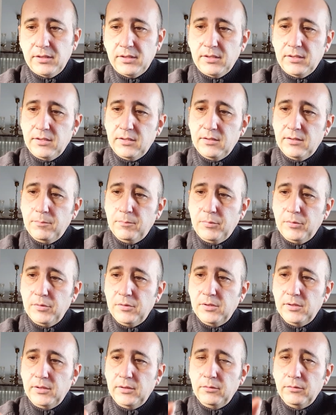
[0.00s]
is it
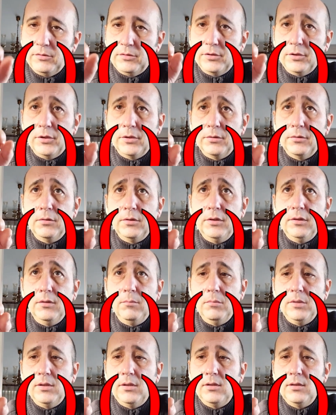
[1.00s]
puts a little circle in the
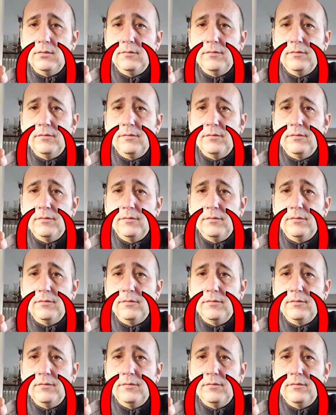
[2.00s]
middle